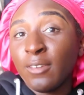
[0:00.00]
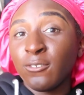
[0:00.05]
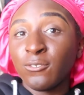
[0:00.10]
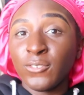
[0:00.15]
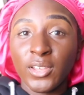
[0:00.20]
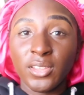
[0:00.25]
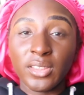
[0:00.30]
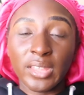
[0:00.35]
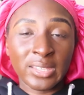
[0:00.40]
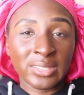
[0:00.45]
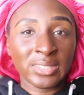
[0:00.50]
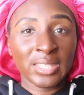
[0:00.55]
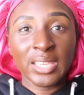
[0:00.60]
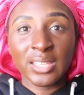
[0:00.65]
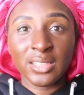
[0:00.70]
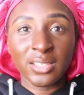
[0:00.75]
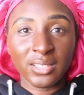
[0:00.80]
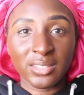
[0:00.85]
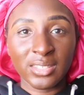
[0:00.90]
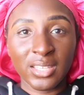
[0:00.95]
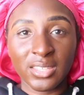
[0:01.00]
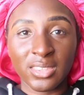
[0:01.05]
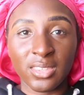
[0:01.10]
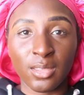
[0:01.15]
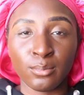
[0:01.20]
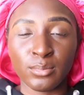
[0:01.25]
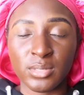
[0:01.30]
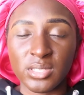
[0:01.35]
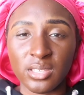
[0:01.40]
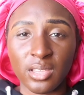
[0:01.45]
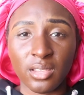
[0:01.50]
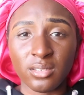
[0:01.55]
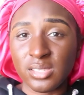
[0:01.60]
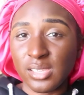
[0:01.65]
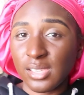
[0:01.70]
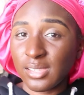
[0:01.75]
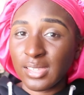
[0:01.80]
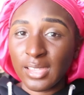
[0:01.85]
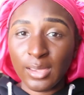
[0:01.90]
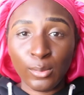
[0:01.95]
I felt like they looked at
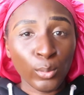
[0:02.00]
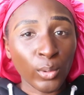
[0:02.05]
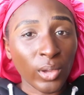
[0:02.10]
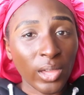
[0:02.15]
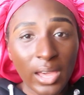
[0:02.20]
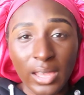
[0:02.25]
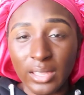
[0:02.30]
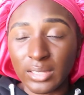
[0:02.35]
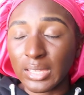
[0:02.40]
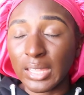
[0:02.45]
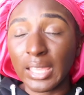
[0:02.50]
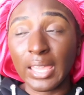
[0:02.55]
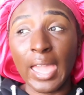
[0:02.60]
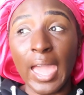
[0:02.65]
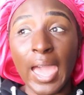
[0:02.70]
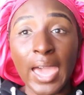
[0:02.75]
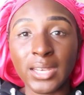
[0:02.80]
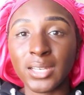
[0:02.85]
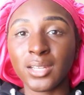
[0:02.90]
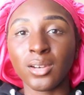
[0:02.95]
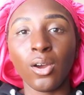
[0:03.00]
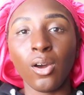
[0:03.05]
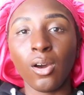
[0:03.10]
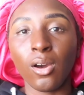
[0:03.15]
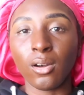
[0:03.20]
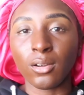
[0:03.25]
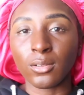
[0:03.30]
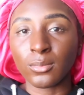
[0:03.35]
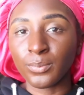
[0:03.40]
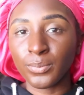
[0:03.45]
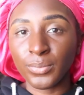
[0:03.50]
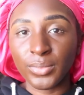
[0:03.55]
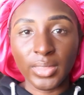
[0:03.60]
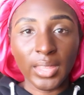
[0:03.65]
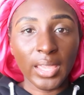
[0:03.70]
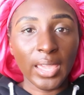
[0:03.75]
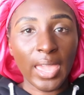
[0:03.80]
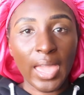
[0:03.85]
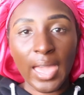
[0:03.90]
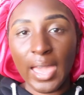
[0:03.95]
themselves, that they had it all.
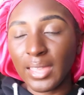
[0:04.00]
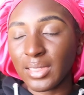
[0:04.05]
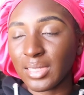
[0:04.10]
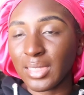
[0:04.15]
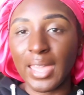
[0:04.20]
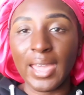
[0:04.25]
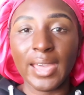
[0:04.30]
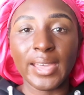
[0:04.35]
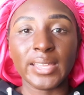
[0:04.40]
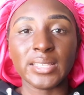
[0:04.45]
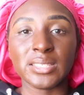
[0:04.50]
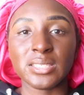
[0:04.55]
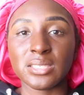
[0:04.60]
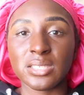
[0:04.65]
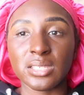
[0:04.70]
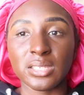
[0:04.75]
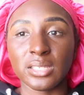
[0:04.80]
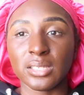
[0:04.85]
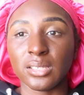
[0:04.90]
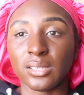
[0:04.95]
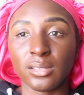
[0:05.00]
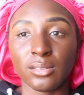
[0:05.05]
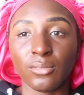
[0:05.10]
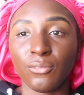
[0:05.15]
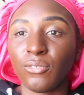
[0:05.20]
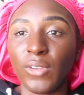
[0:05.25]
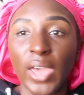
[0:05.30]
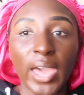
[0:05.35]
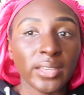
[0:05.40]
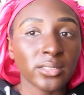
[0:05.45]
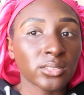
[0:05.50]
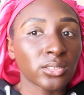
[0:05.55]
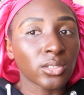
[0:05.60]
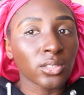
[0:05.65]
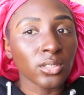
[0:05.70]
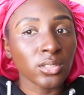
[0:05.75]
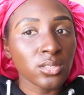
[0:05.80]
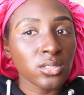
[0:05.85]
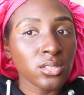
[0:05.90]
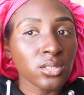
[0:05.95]
They had that
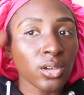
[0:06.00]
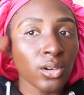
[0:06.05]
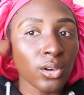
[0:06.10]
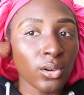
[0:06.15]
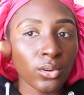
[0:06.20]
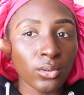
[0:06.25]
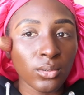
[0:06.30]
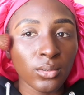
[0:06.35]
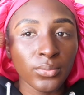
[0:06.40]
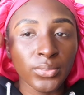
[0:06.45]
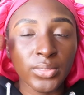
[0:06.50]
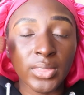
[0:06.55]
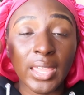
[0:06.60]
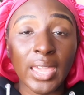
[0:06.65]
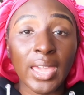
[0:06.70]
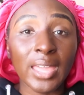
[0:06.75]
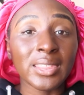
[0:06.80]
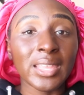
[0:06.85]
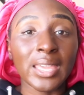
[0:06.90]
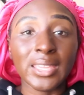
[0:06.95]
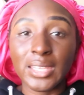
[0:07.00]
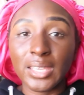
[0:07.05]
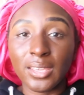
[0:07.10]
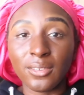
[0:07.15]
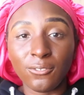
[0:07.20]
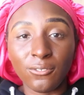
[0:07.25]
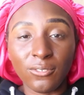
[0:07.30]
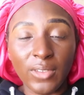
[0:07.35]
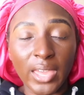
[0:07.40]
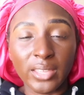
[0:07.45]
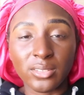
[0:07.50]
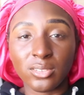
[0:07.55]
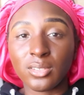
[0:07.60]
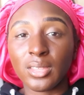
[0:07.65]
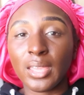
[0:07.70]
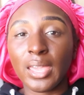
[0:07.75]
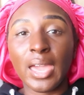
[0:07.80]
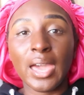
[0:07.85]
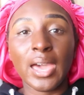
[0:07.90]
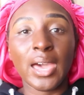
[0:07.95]
factor. So they had that it
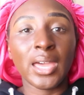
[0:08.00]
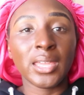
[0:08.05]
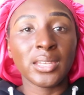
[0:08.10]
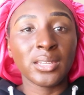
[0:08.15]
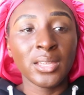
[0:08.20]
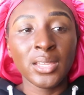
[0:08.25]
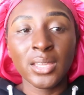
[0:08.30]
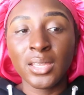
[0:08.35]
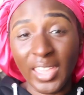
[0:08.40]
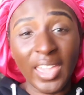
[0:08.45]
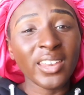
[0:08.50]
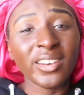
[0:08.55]
factor. They had